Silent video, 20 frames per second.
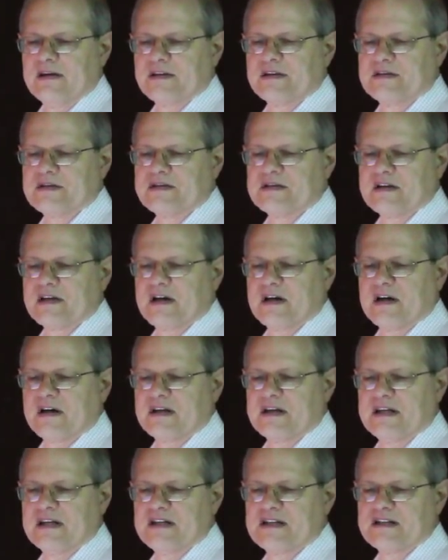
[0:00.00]
It's uh,
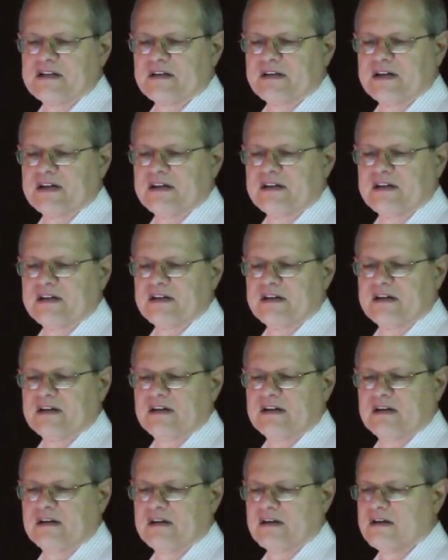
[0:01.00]
easily
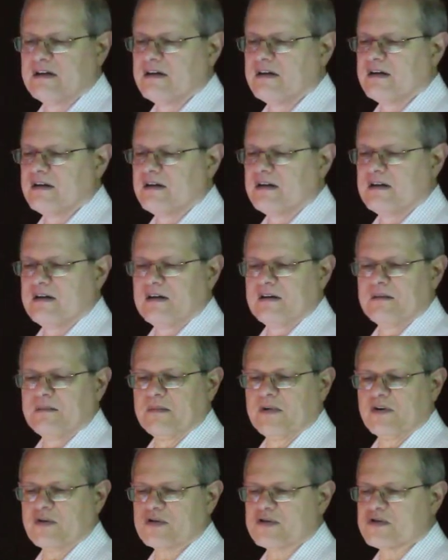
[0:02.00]

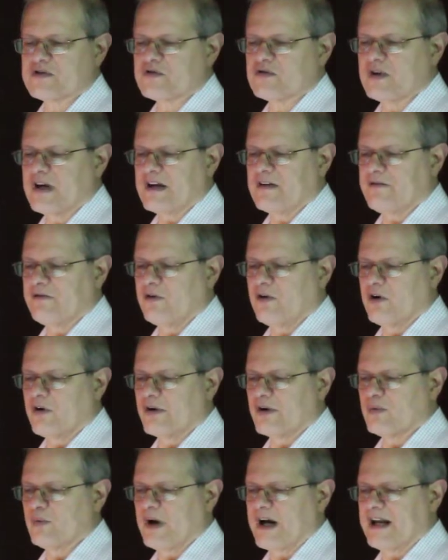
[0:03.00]
the most
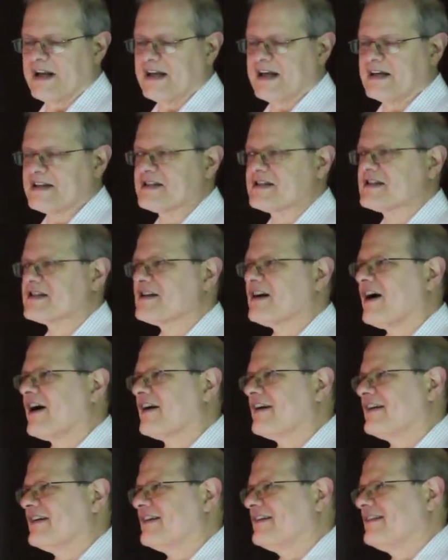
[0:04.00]
straightforward way to get
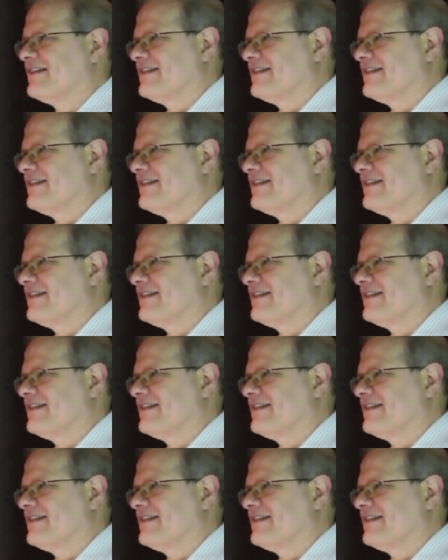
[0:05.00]
started.